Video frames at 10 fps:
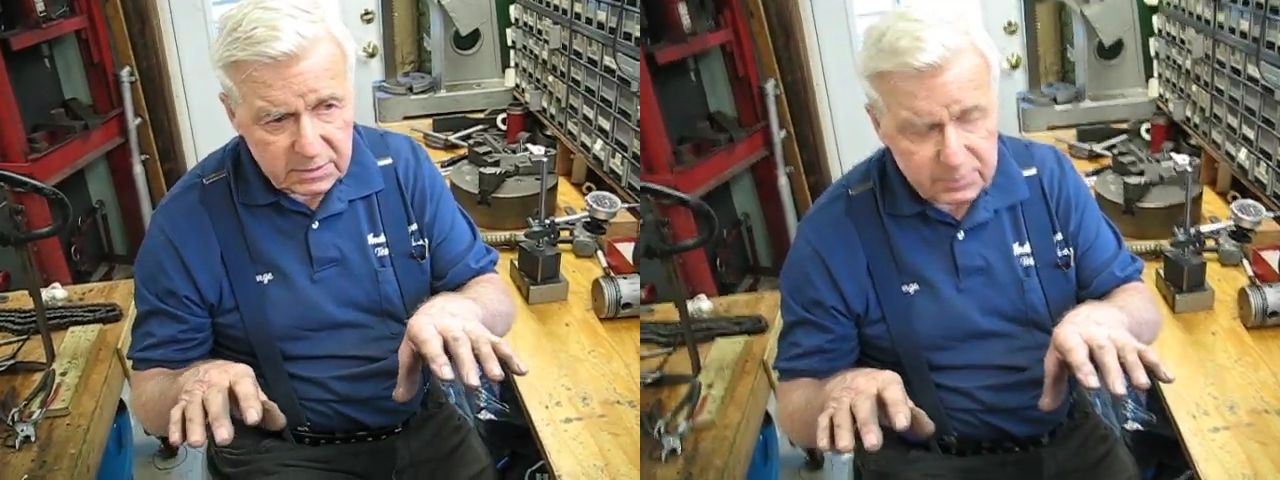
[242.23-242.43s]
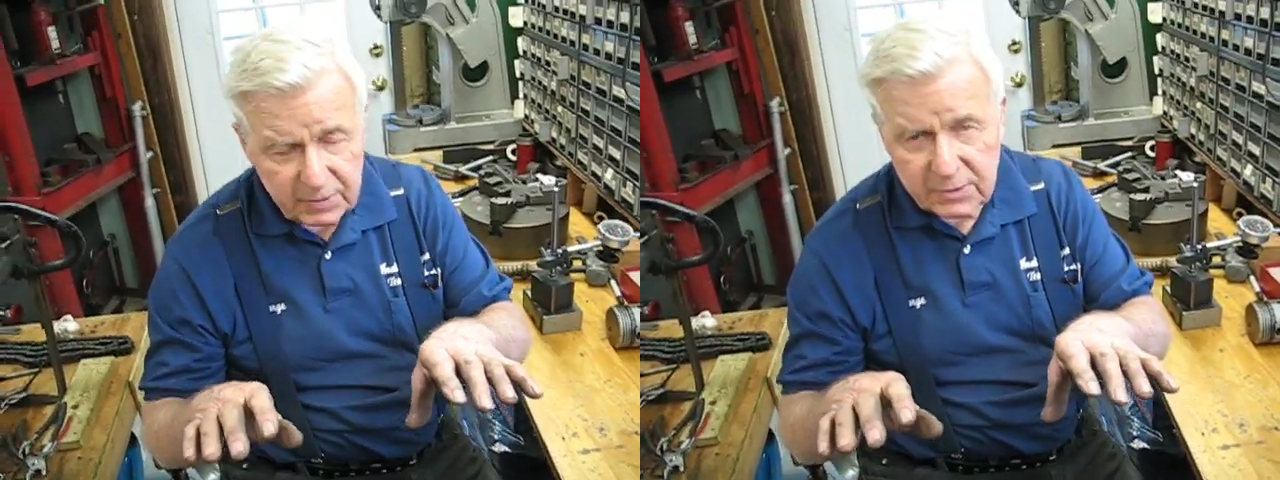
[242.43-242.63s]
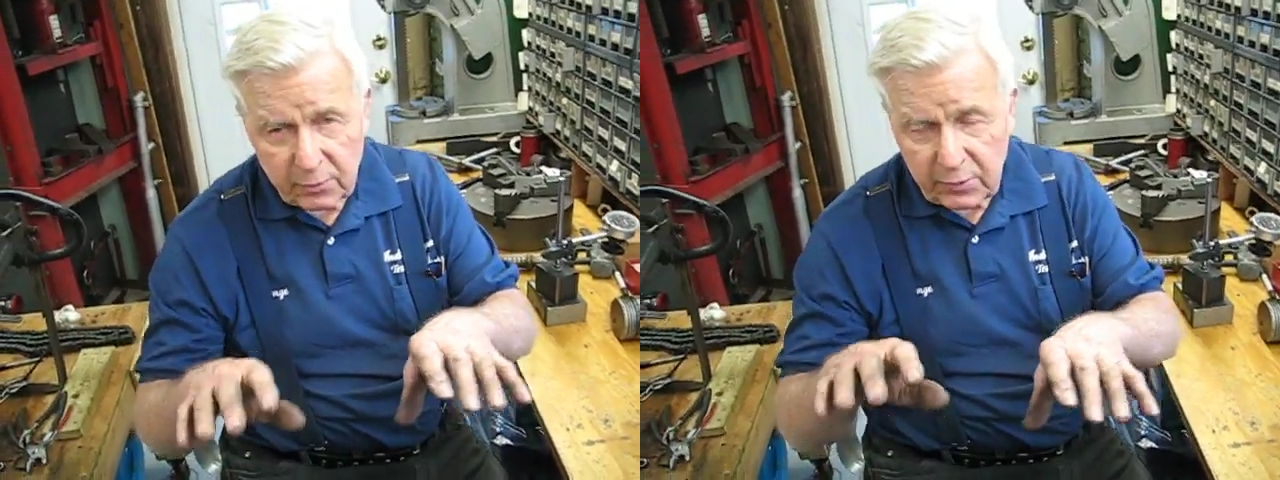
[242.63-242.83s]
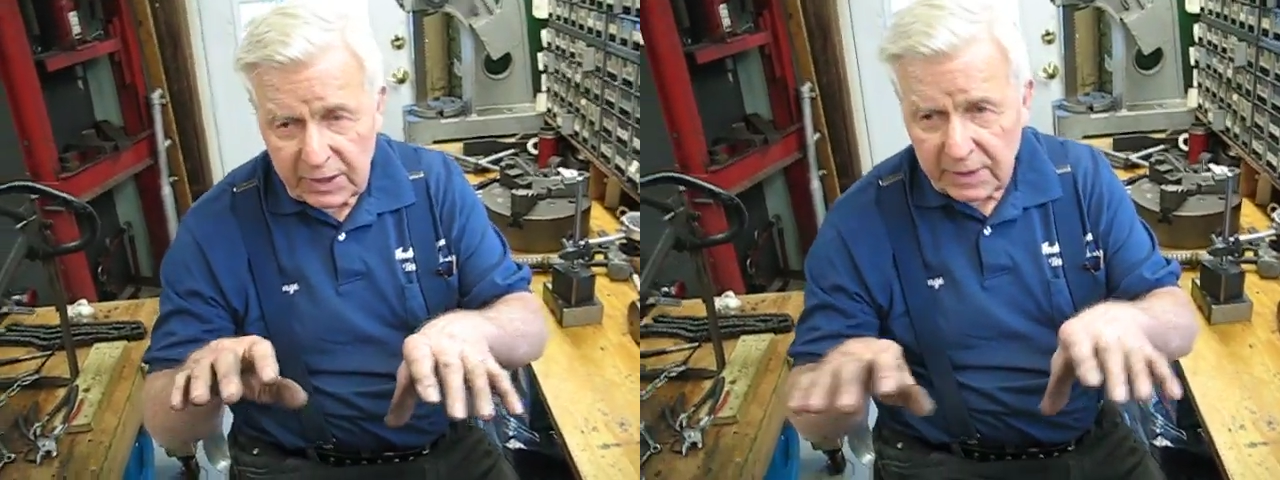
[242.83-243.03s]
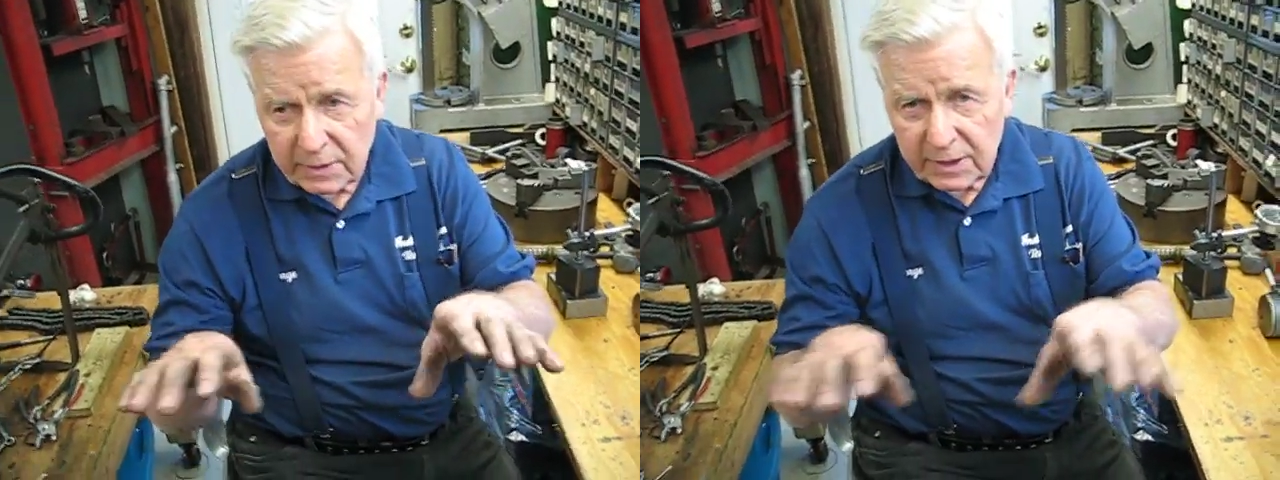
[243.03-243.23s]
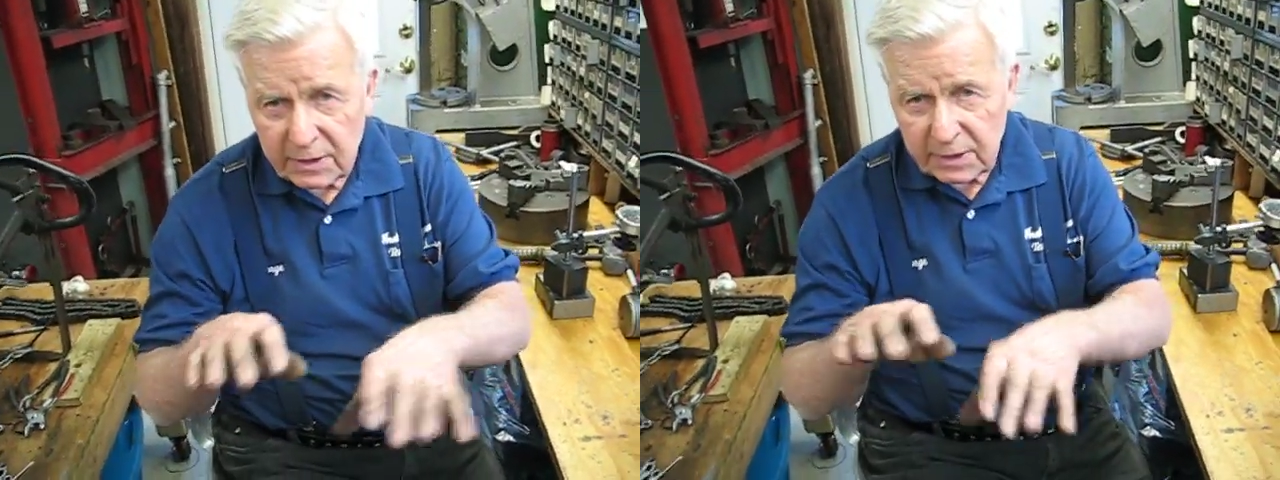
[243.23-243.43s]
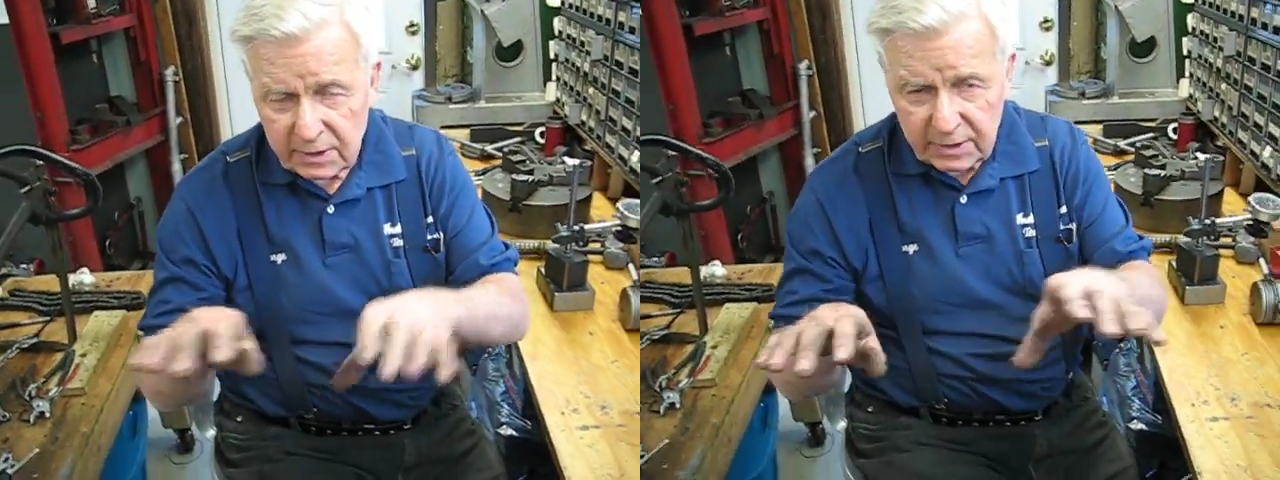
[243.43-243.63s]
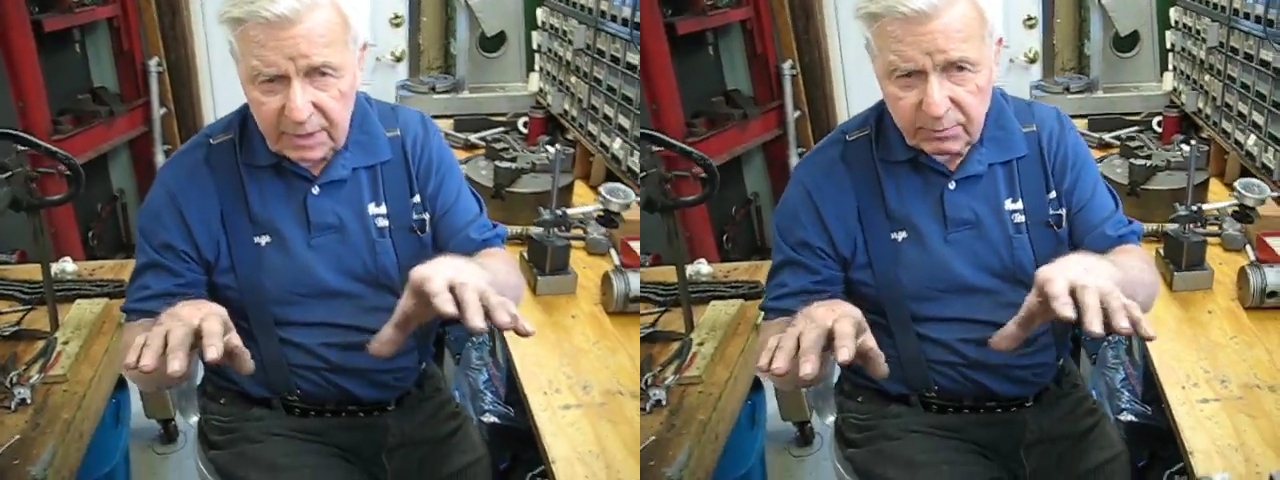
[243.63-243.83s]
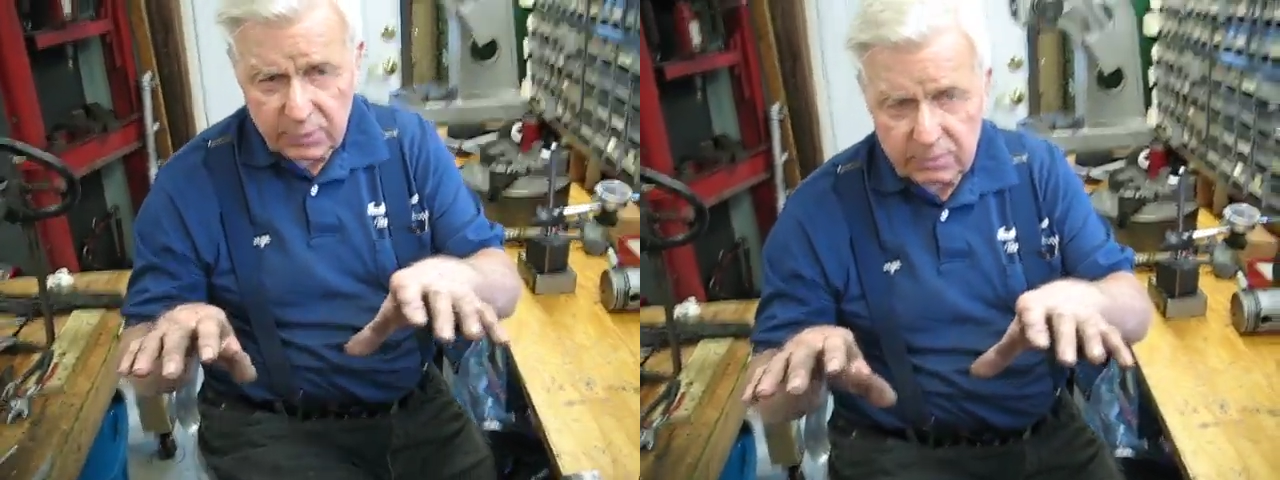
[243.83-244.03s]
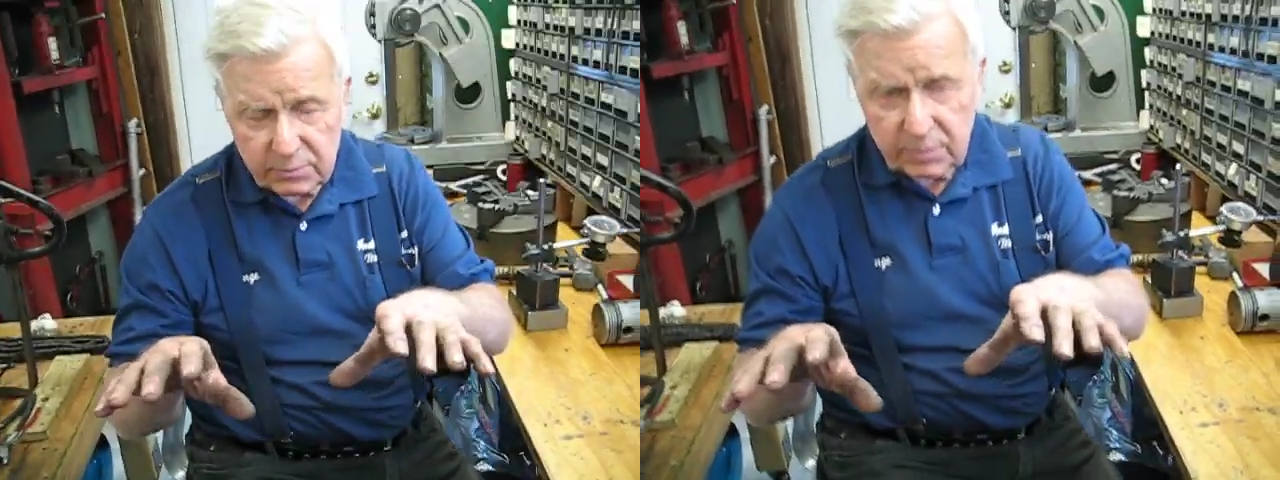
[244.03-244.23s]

spindle dialed into the table,